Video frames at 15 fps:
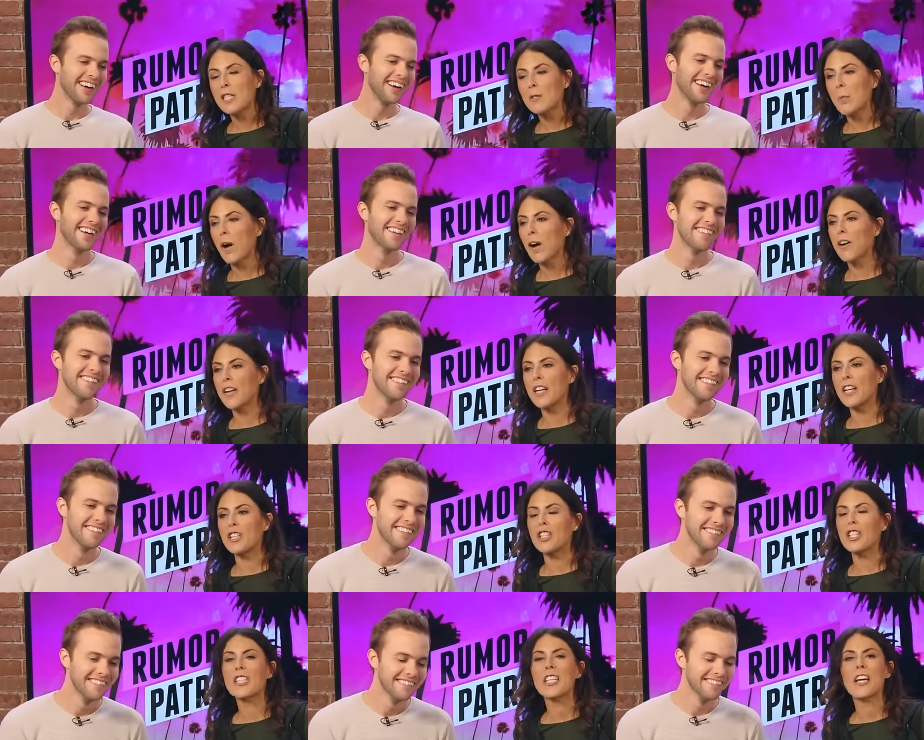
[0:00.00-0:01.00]
Speaker 1: this party.
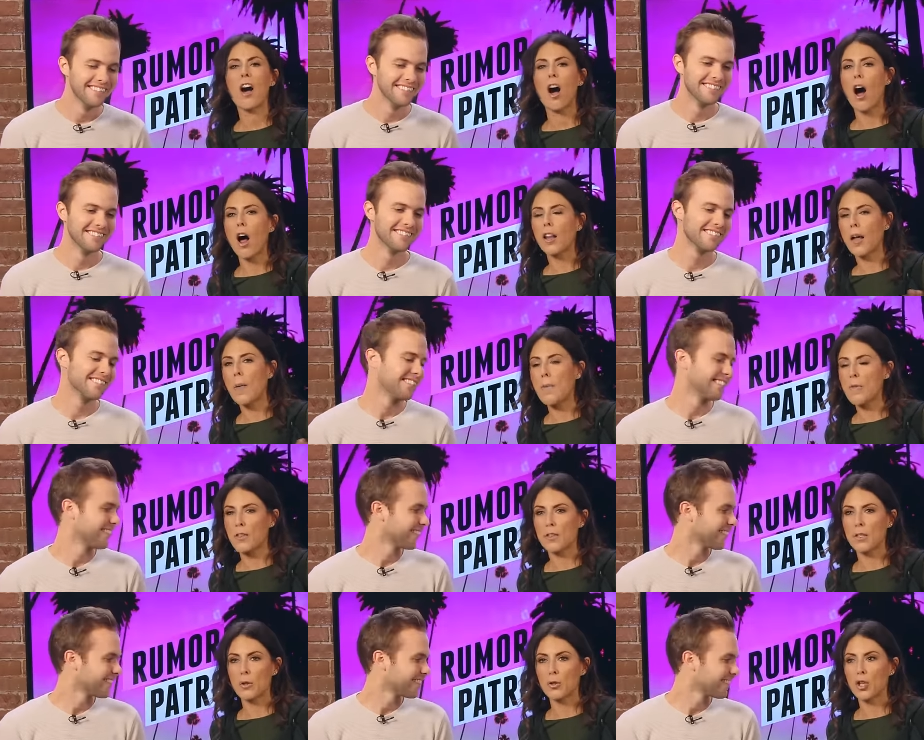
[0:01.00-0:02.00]
She's like all up in
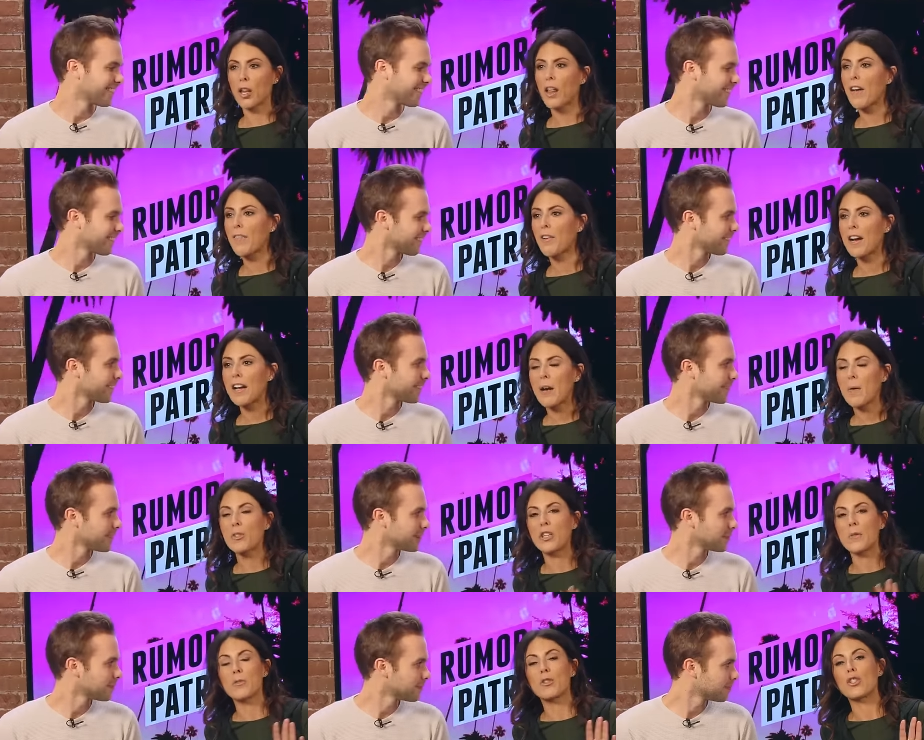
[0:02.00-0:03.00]
the social life right now,
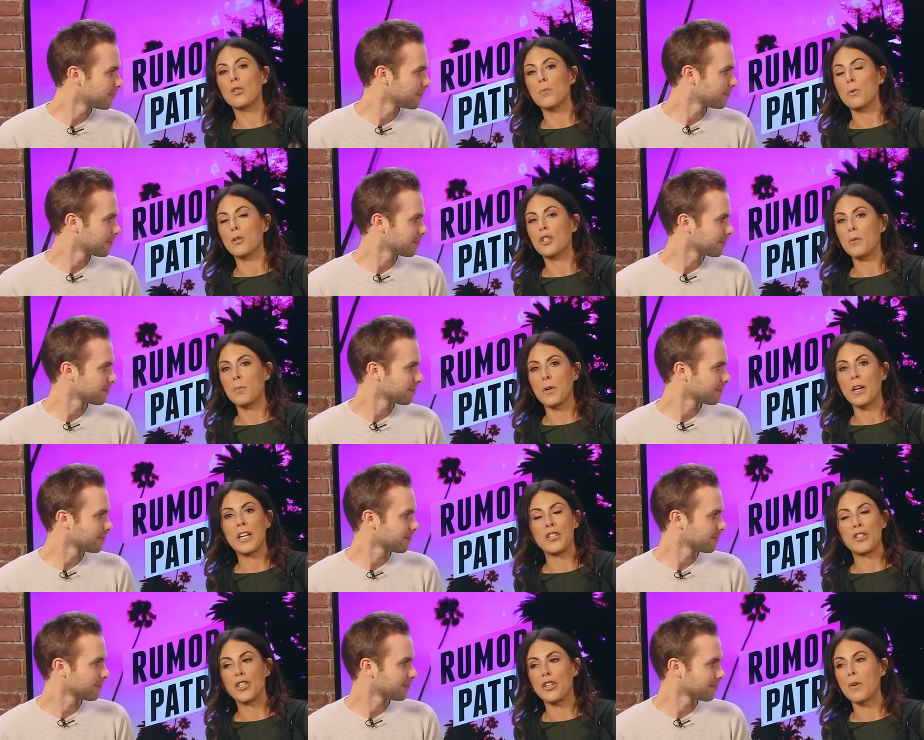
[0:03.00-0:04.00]
which I'm super, super
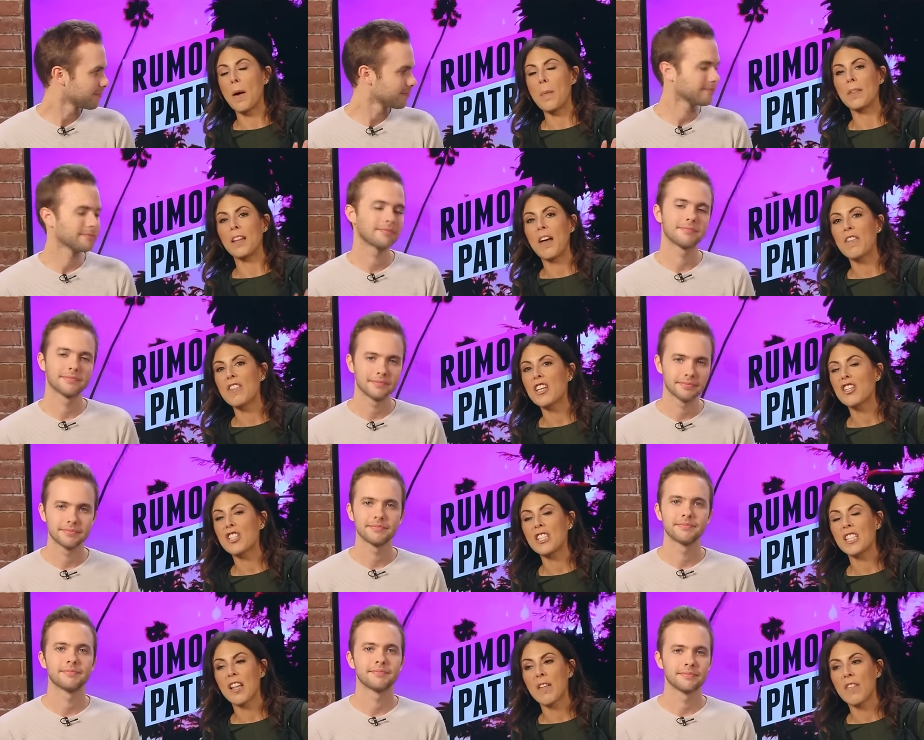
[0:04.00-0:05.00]
into. I'm loving that
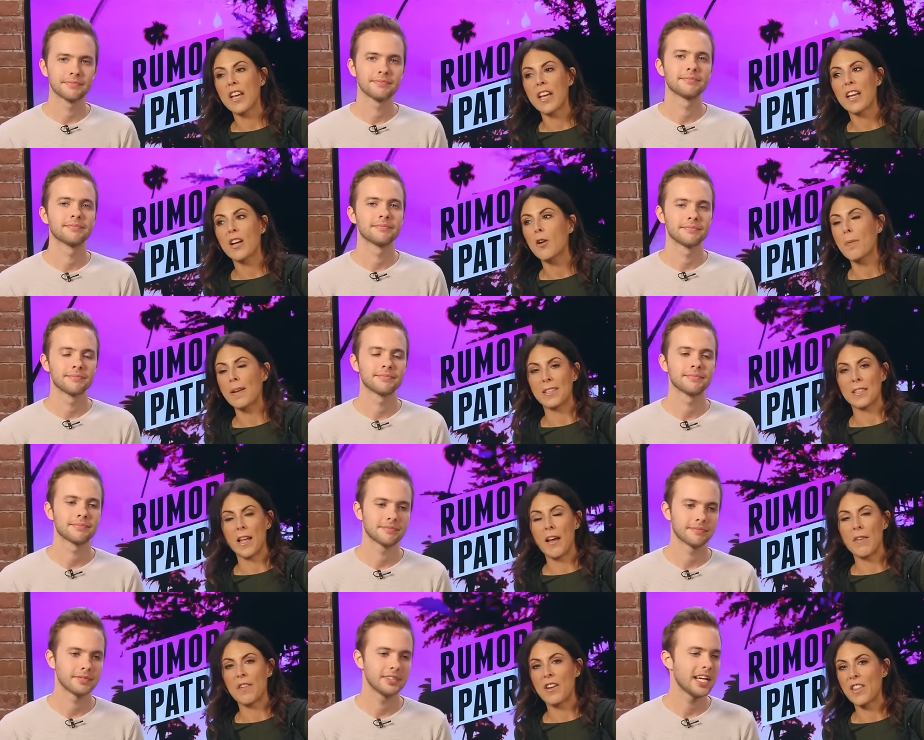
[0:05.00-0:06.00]
she's living her best
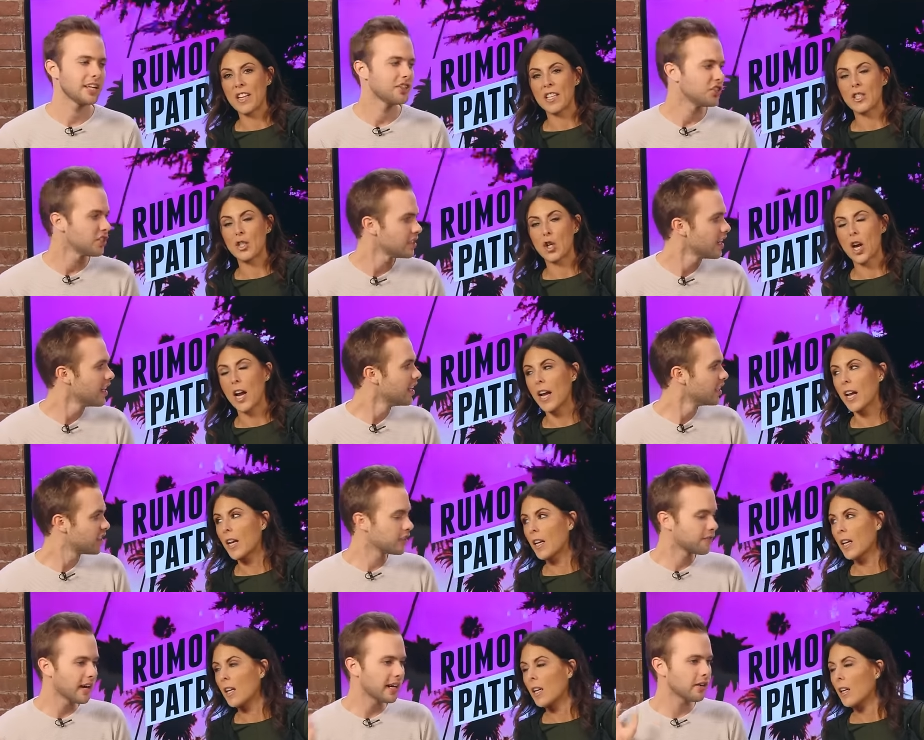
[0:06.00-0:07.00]
life.
Speaker 2: I think it's great.
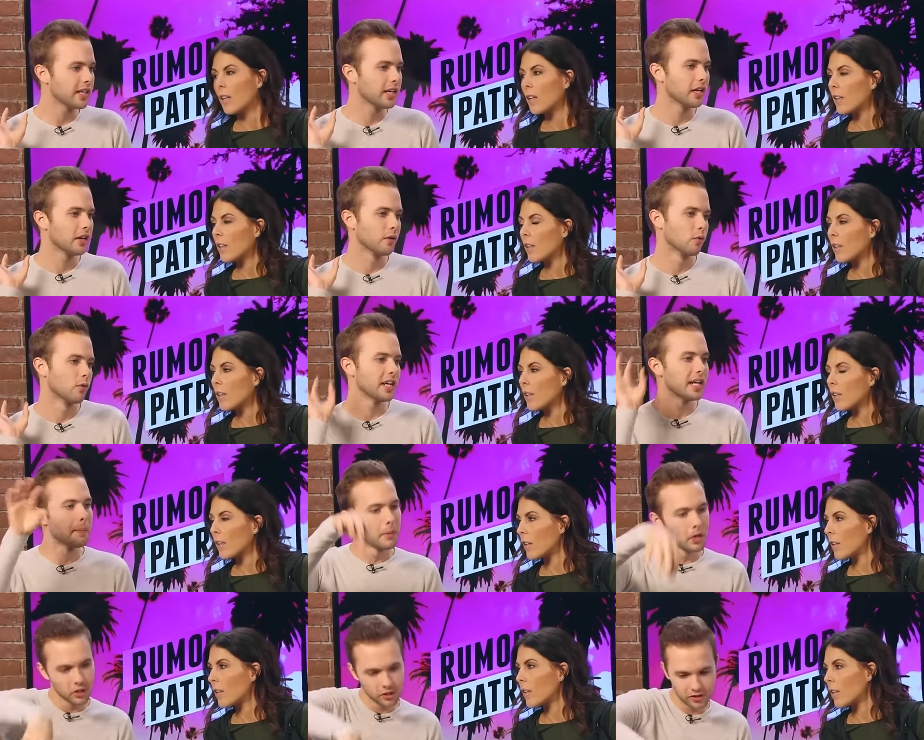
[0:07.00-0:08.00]
She's finally
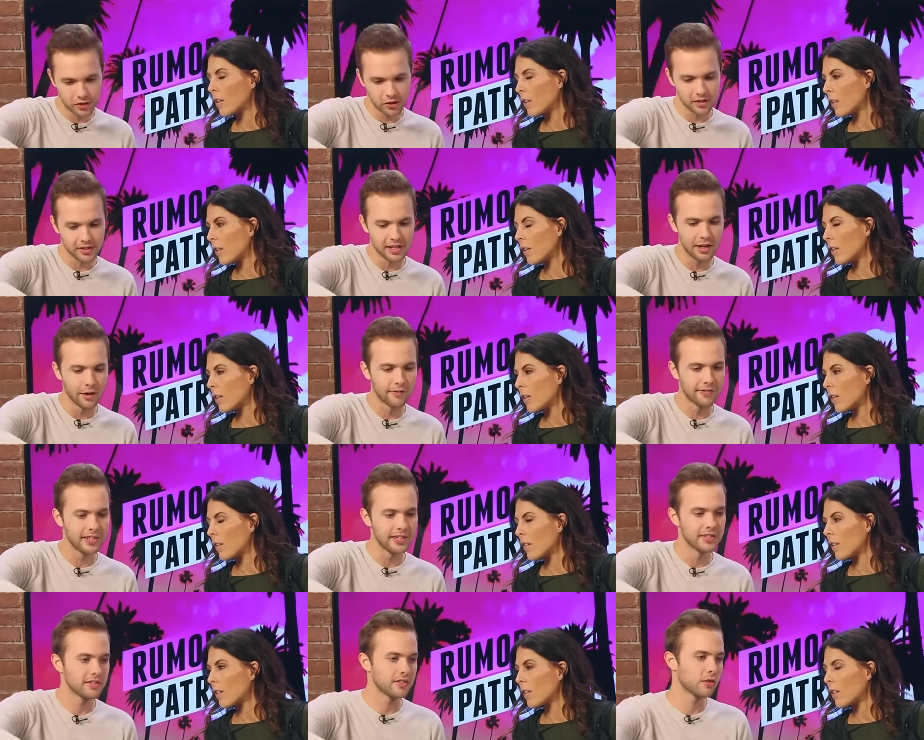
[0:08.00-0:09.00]
re-immersed herself
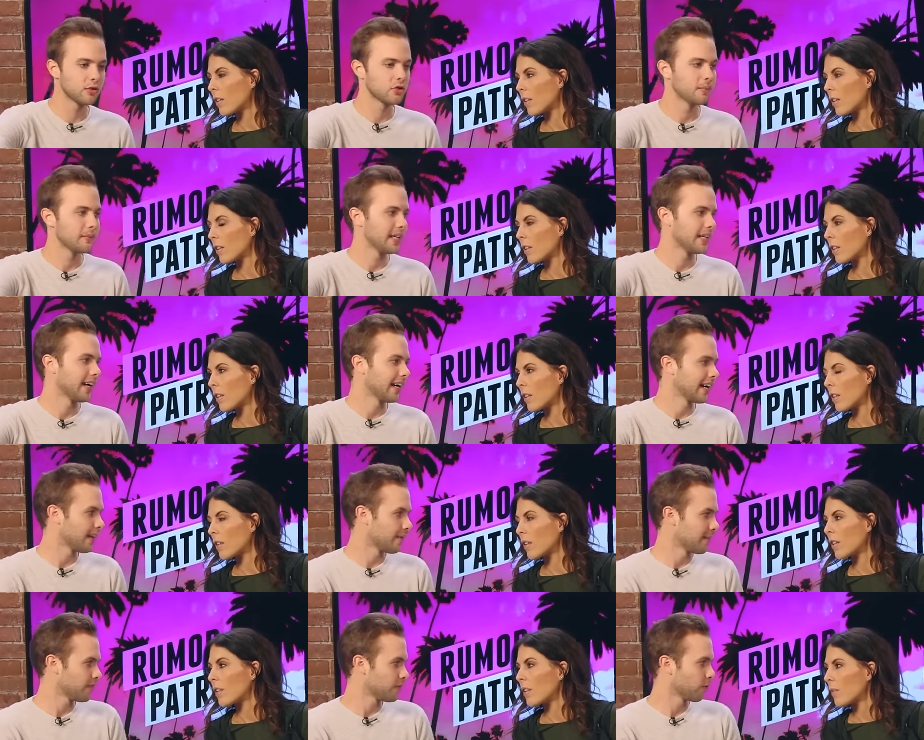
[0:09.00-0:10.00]
into social media. I
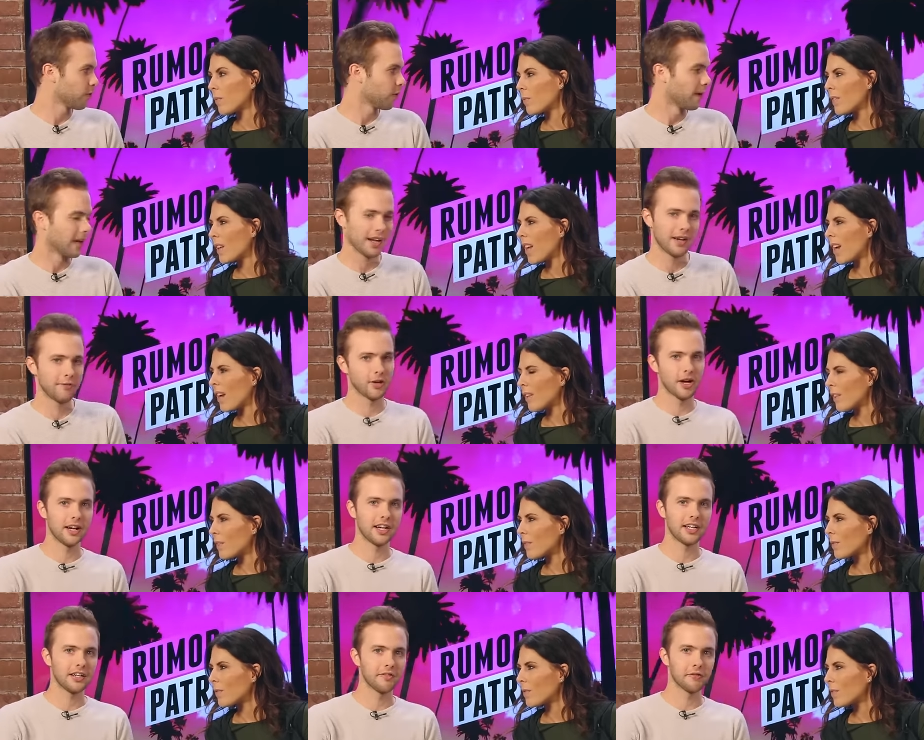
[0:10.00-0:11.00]
kind of missed her for a while. I
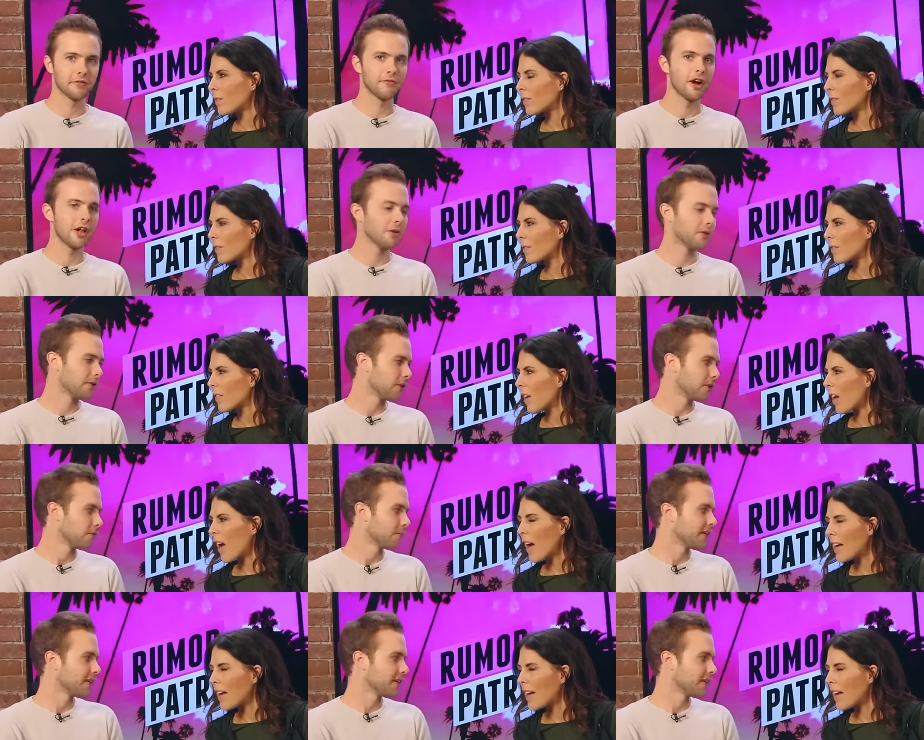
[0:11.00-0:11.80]
forgot I had even followed her